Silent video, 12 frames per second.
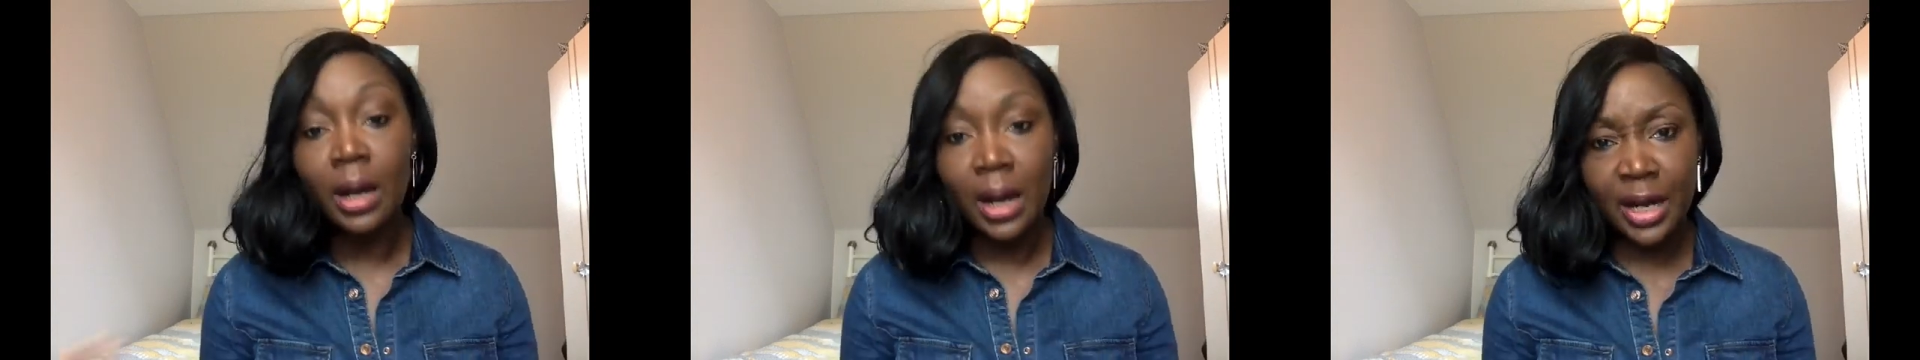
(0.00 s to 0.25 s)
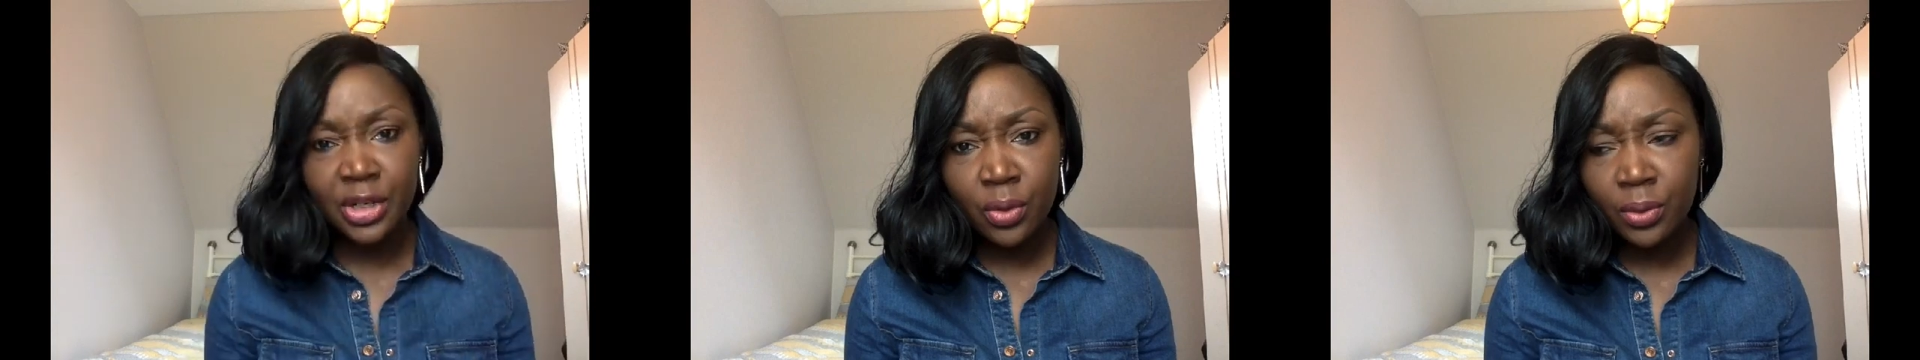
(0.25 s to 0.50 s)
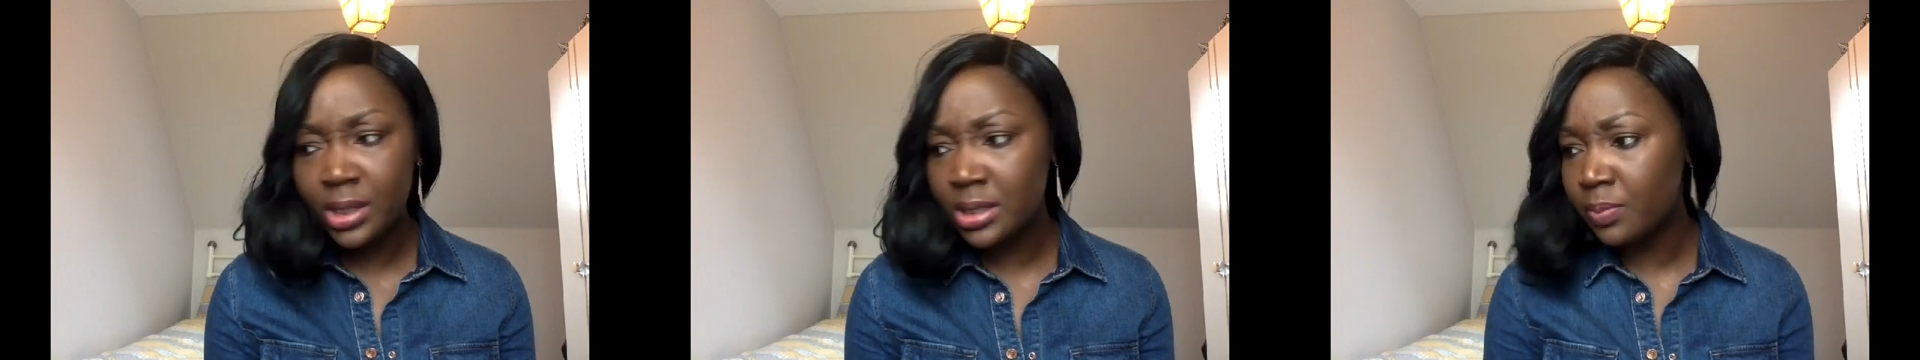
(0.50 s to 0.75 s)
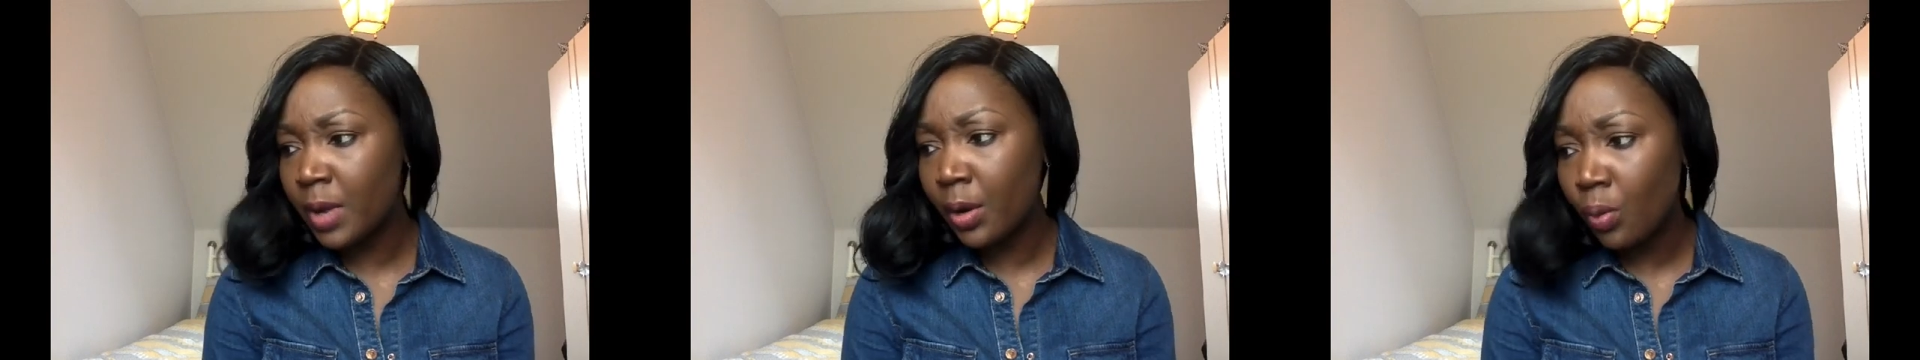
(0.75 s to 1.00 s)
I know it is
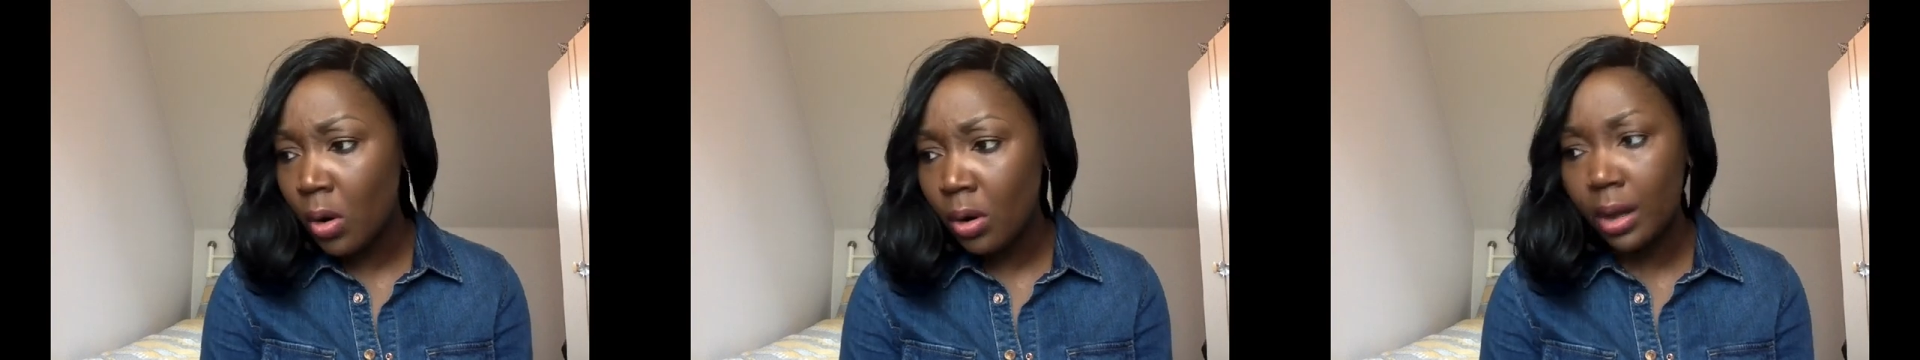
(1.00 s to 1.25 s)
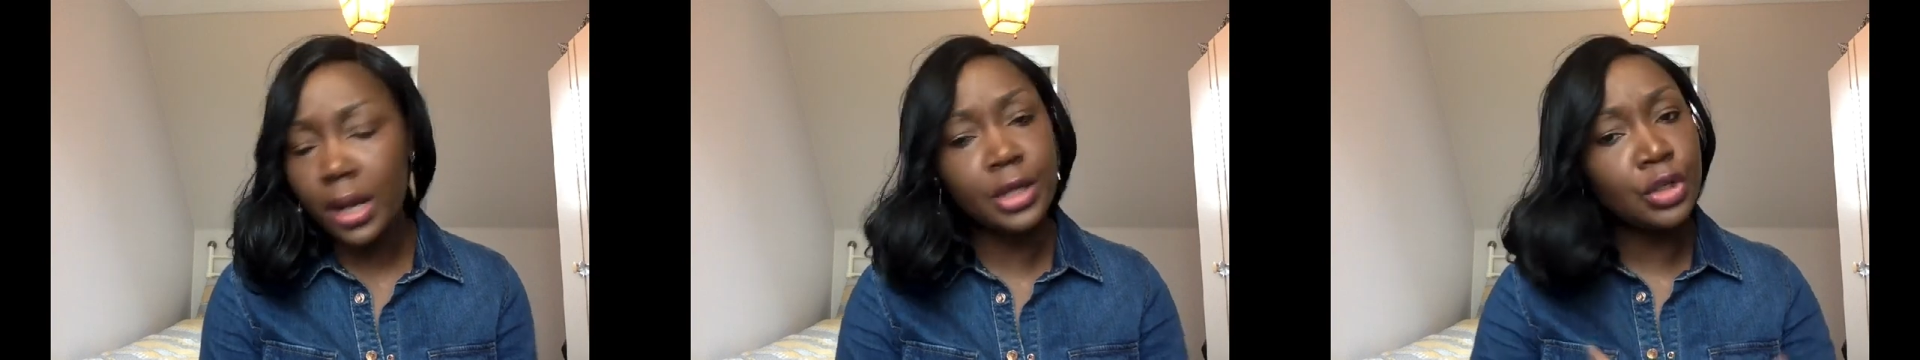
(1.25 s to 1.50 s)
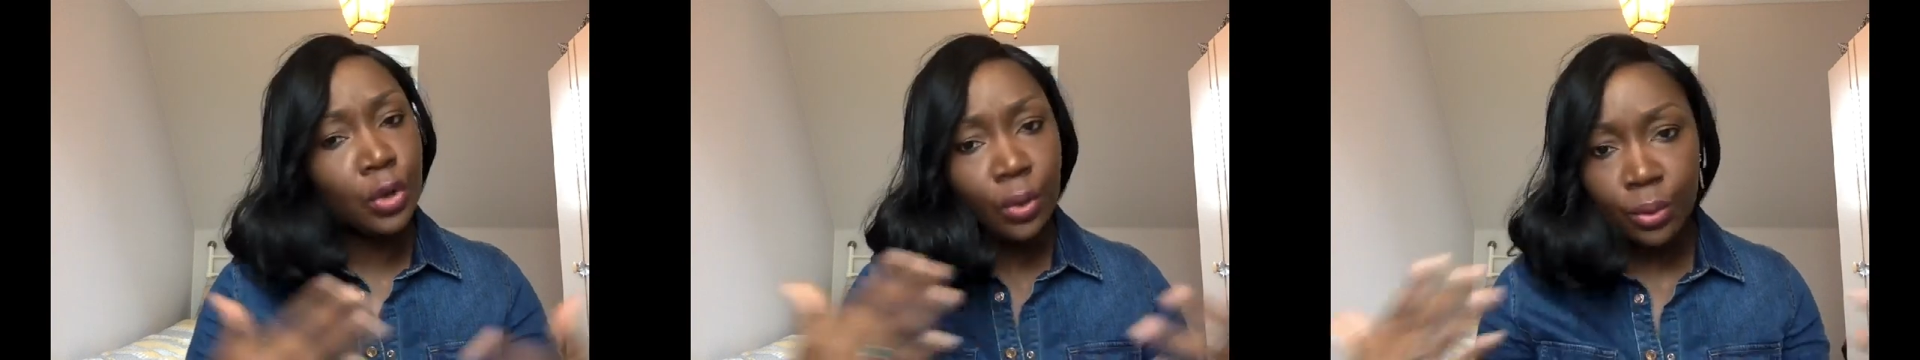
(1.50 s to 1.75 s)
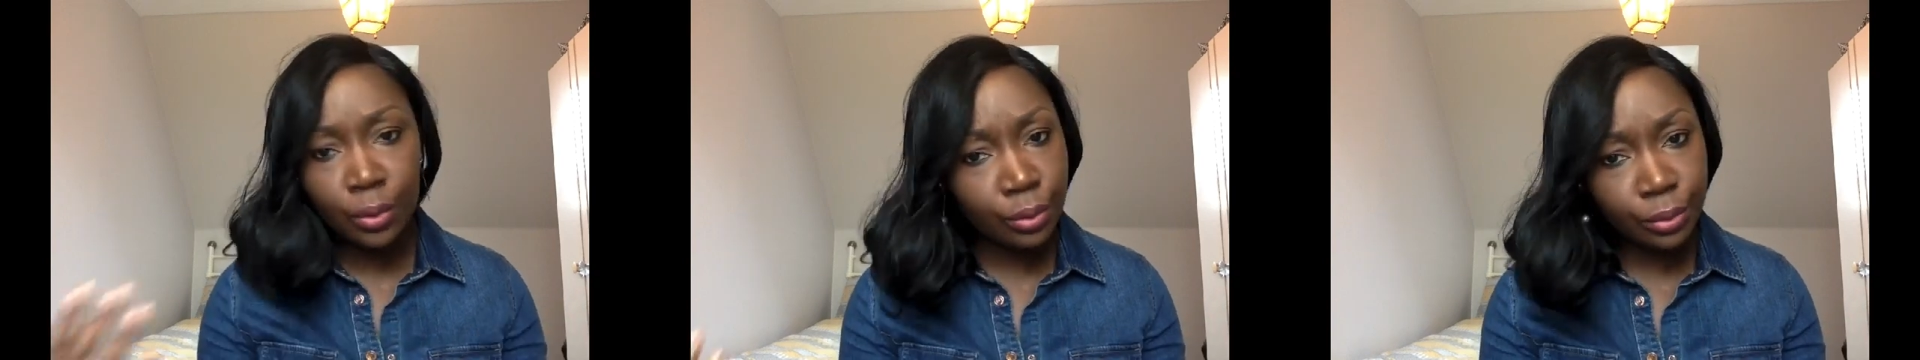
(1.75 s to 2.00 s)
my work. I
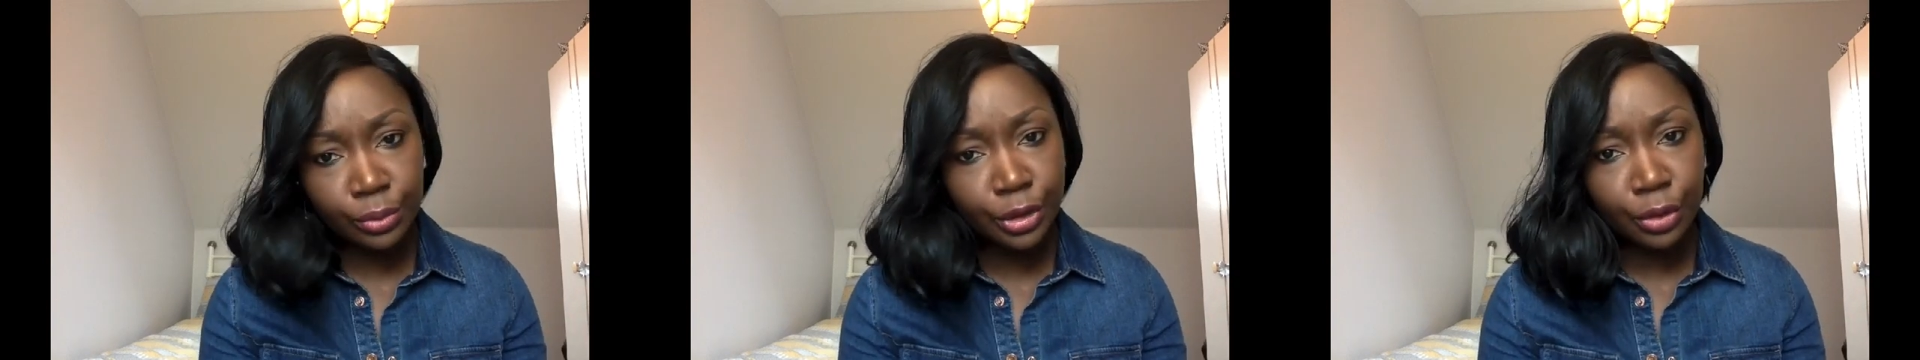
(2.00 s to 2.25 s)
know,